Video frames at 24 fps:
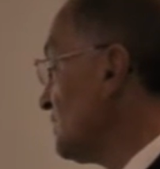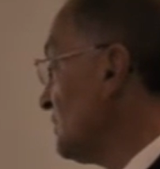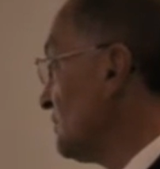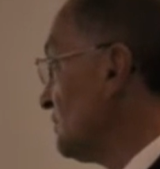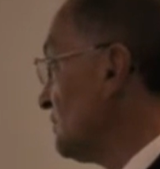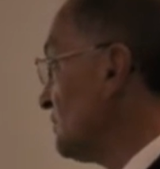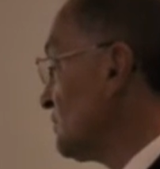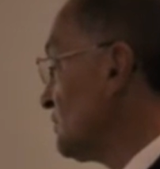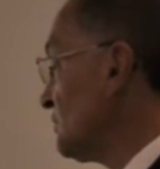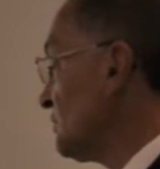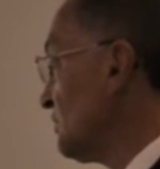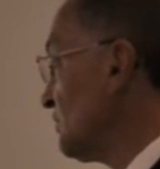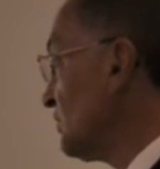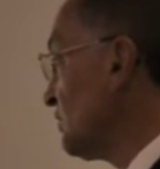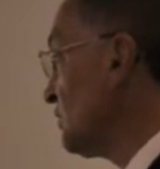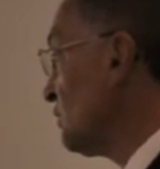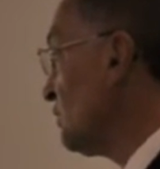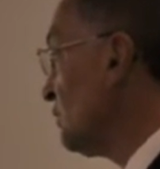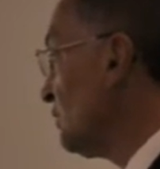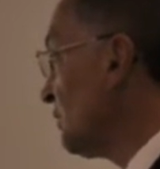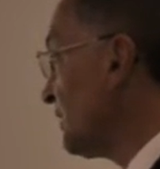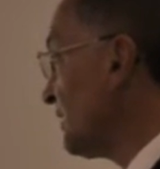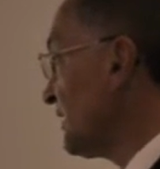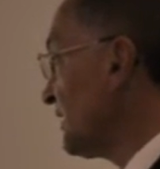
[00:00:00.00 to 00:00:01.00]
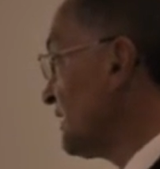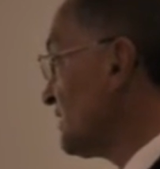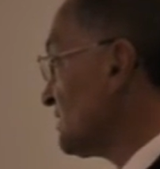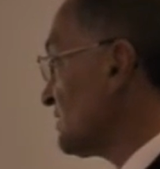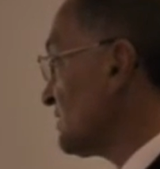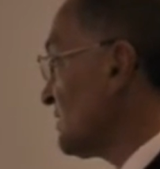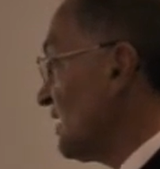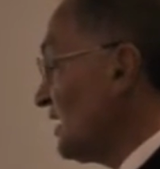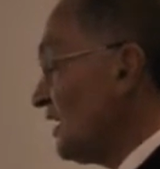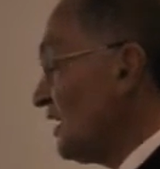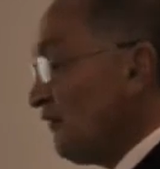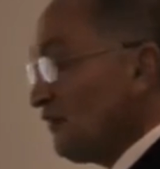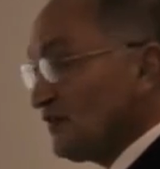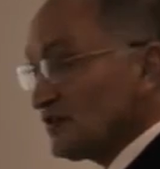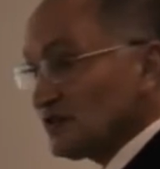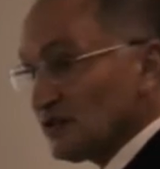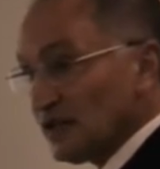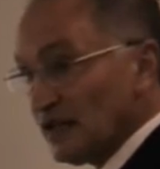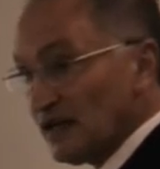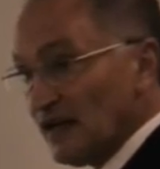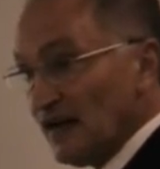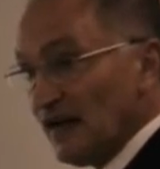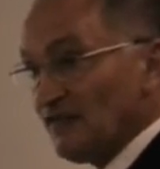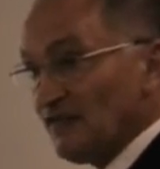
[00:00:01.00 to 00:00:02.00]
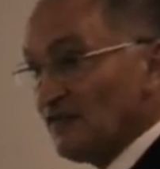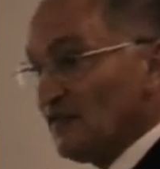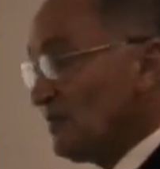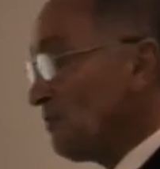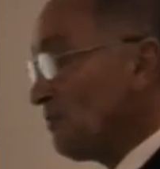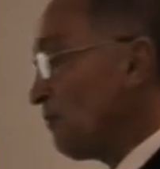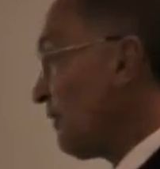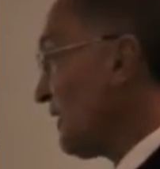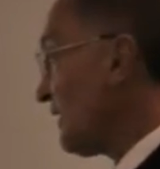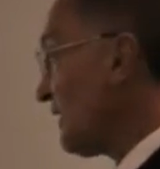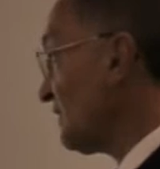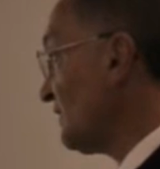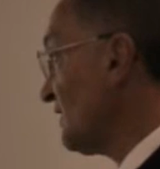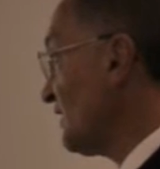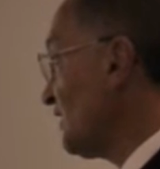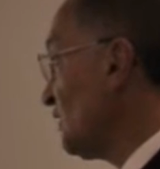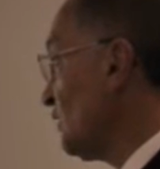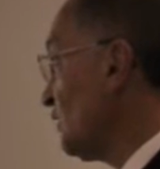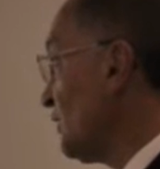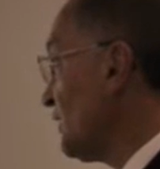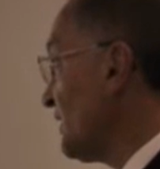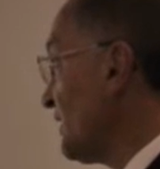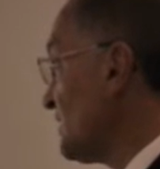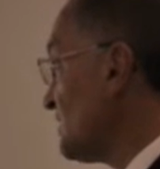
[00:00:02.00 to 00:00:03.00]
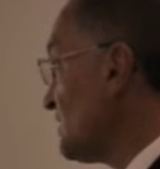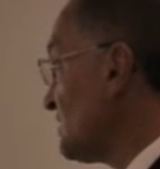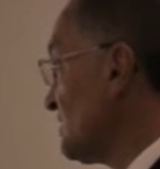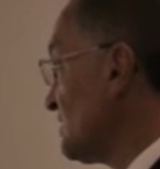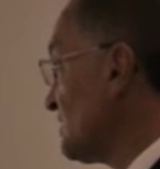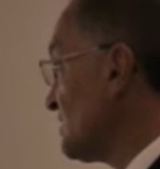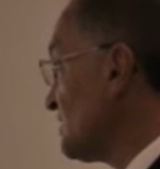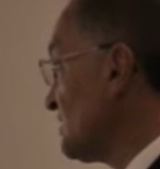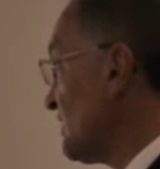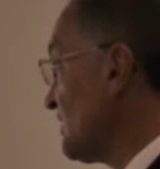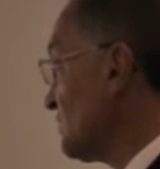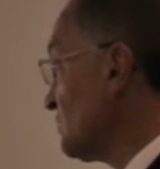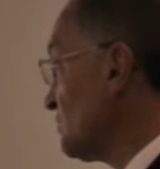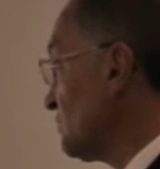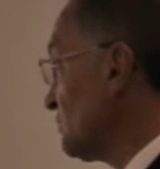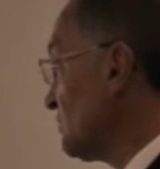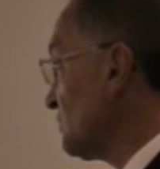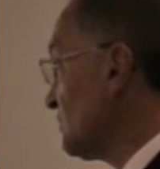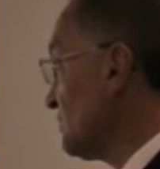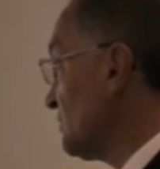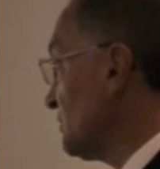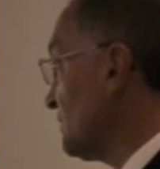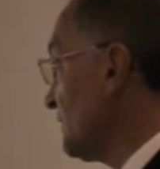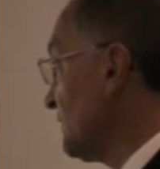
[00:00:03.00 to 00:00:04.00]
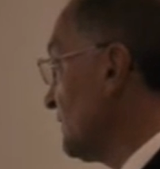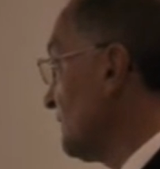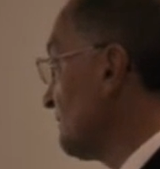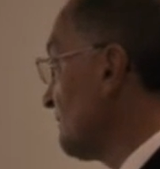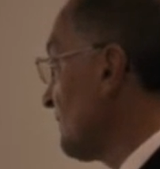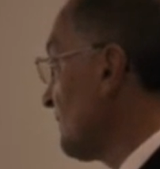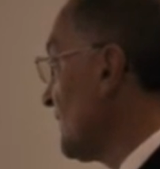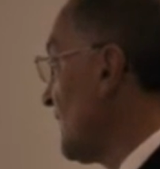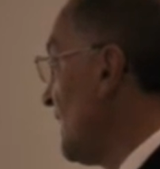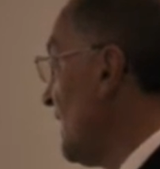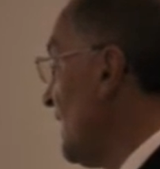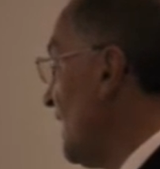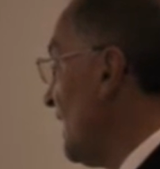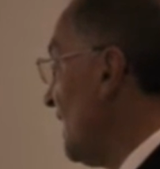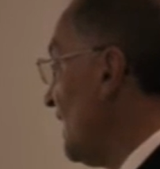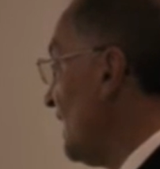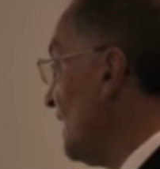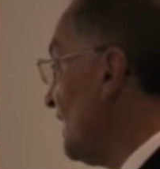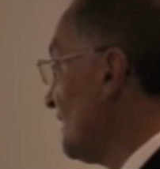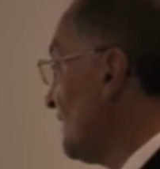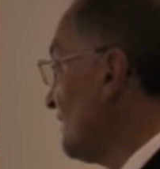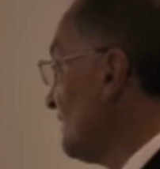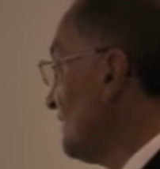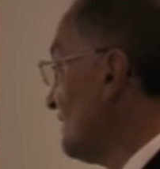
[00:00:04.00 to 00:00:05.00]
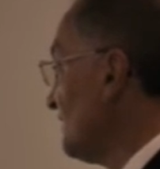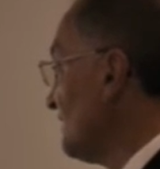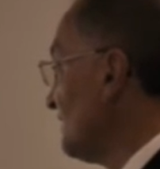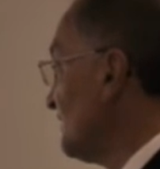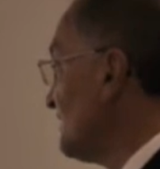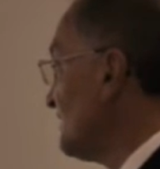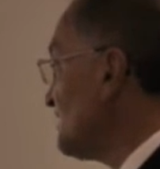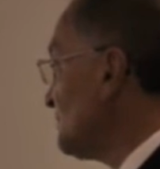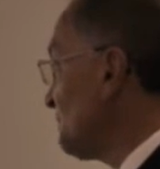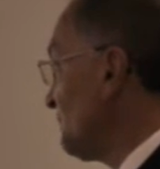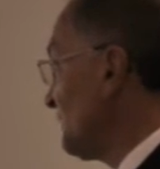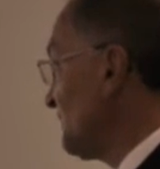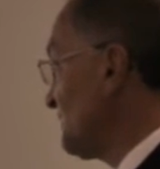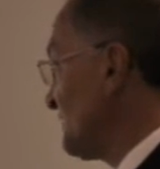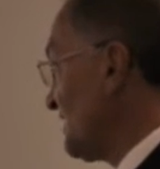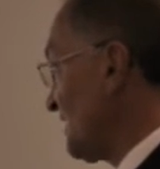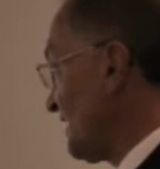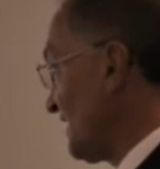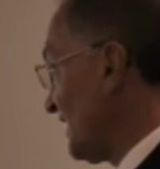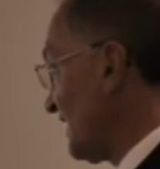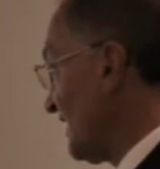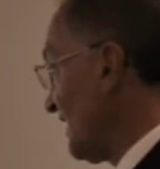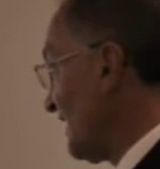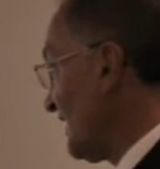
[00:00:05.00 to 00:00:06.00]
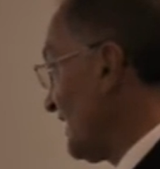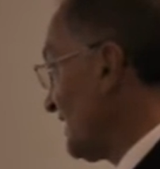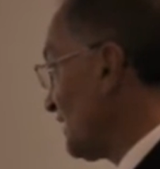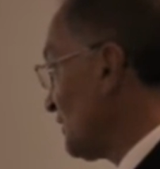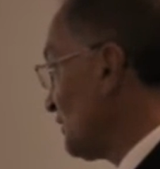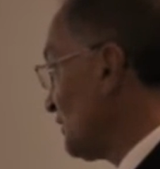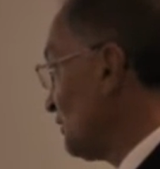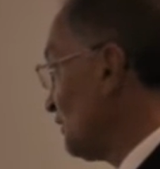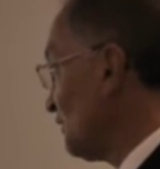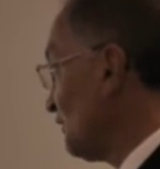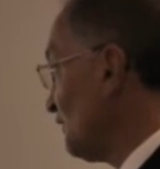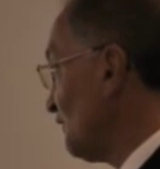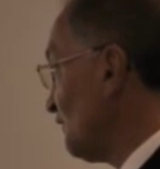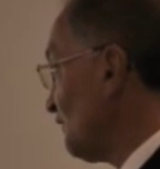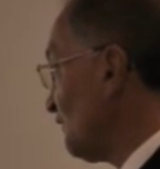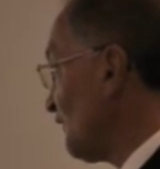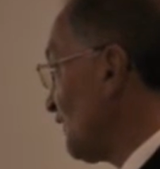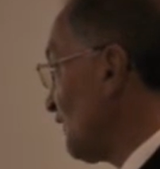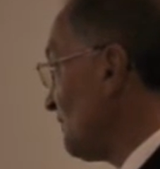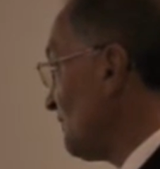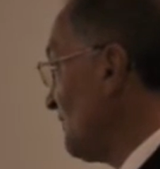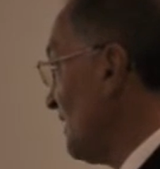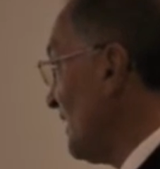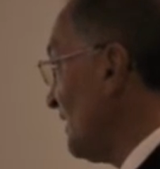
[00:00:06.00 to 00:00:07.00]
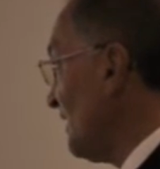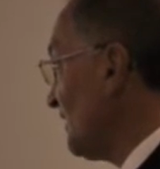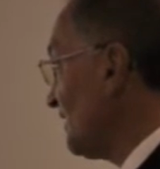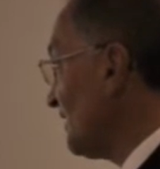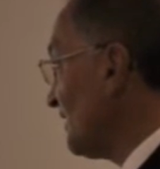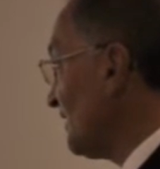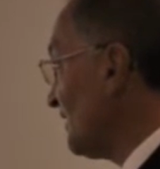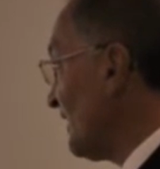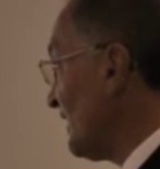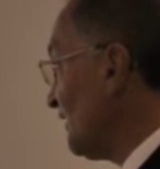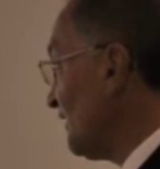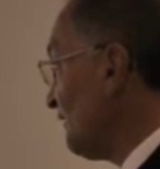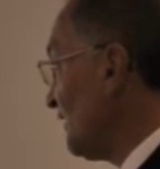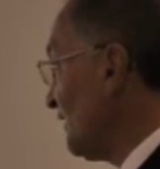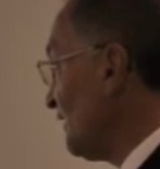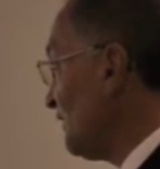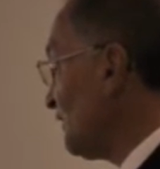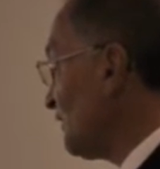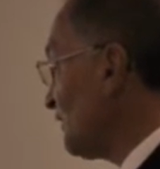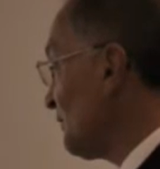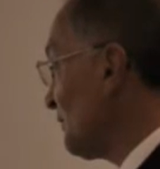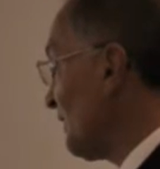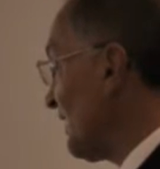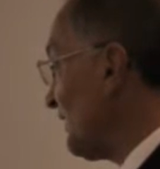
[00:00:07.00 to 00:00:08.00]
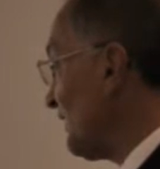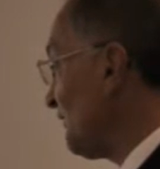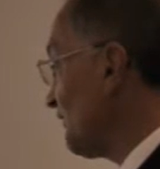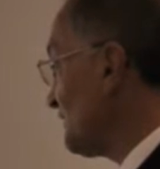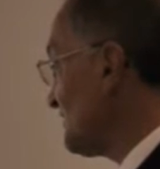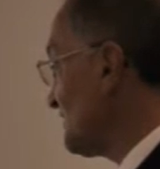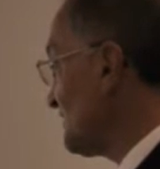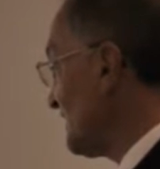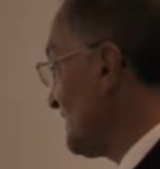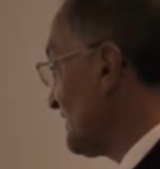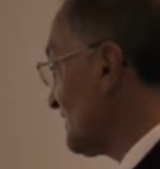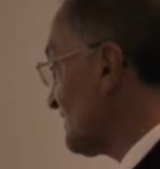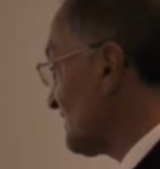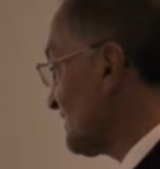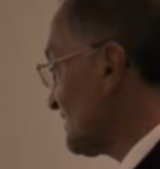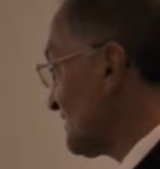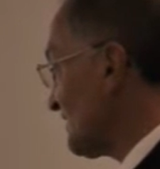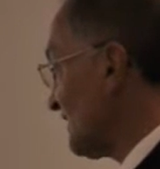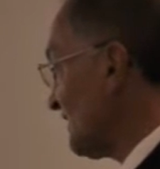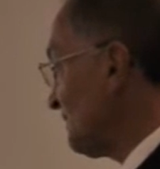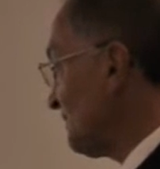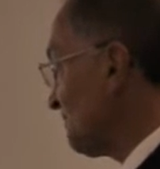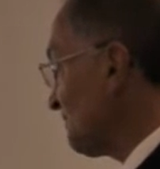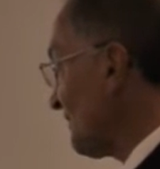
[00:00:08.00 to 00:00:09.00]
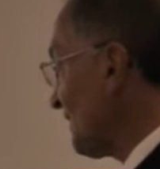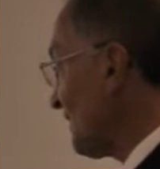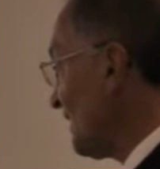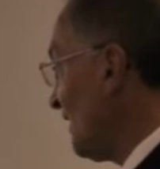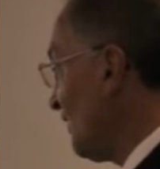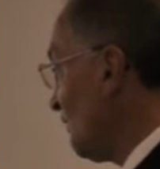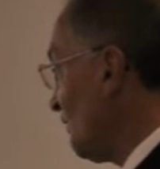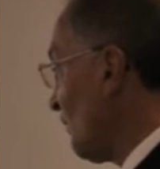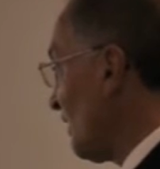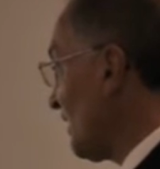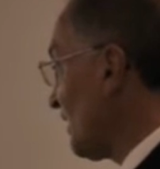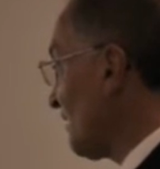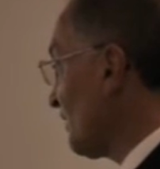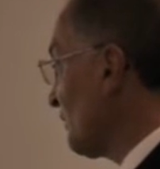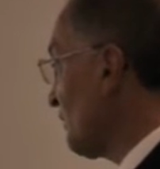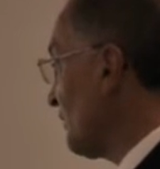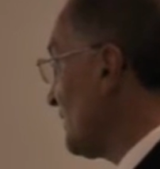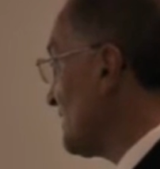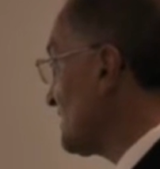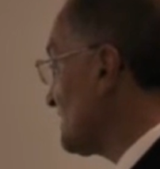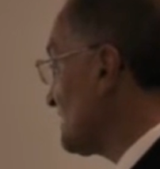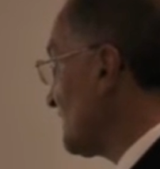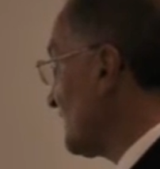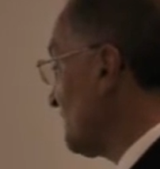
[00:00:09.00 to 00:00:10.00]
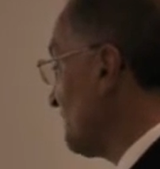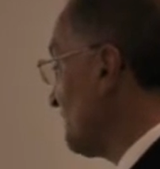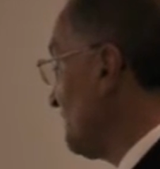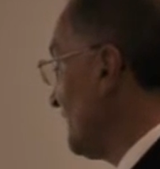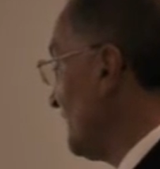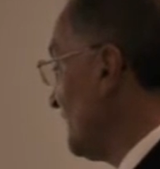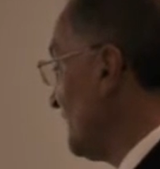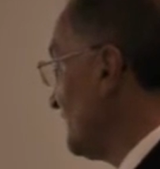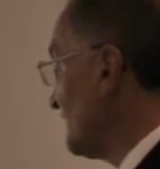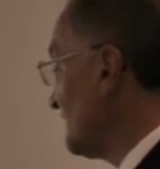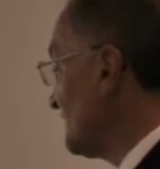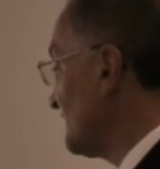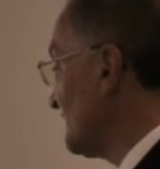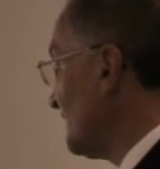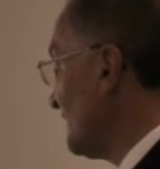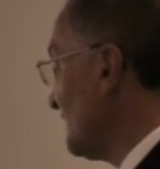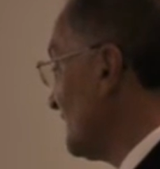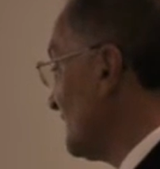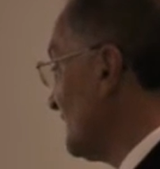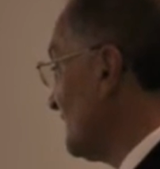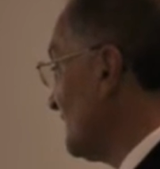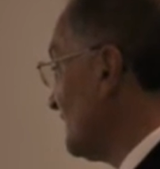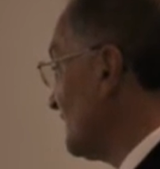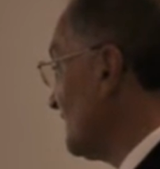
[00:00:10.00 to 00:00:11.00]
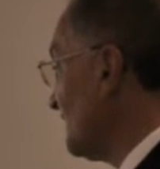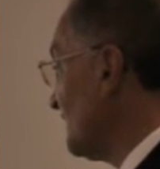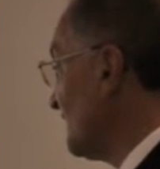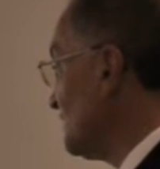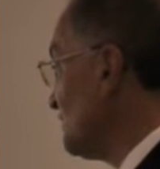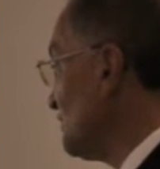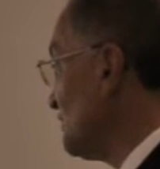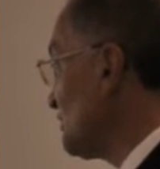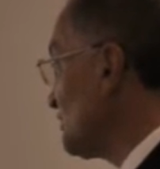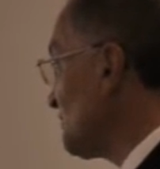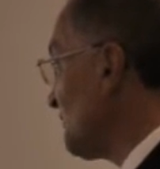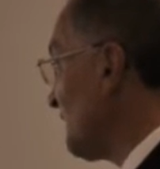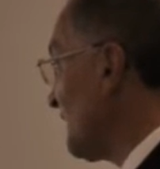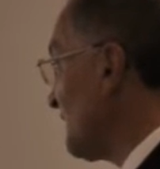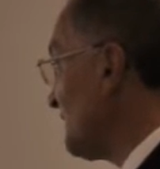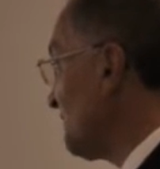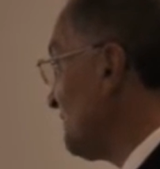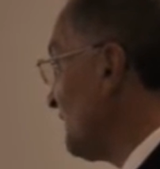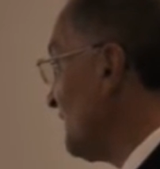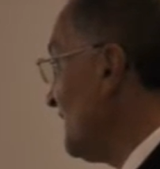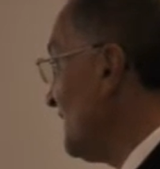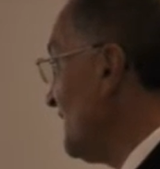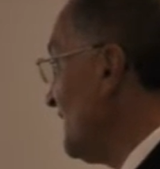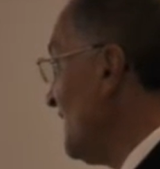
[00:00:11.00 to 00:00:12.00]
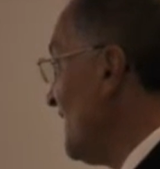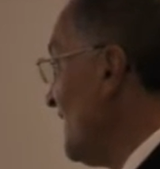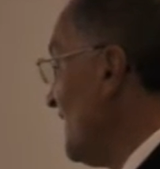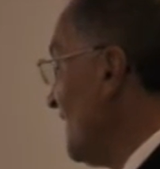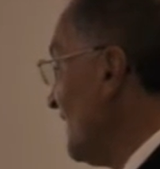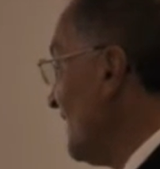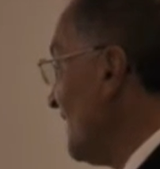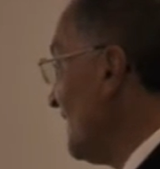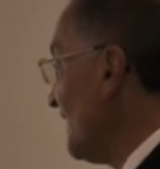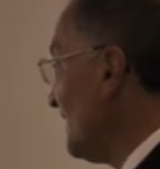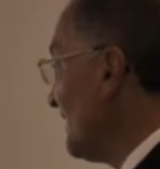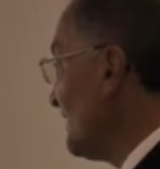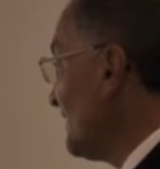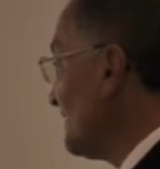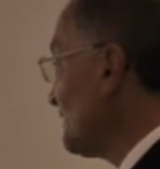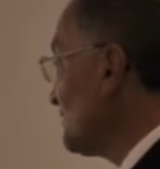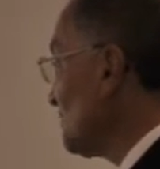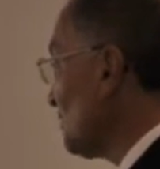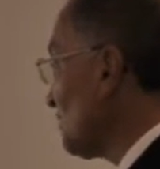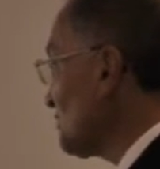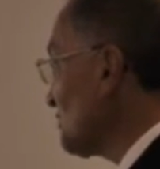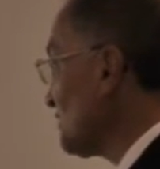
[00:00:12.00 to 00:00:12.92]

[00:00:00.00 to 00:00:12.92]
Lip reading: to suit your audience. If it's going to have impact, the audience is central to it. This particular article from Lafferty, it's one of the ones that appeared in a newspaper, is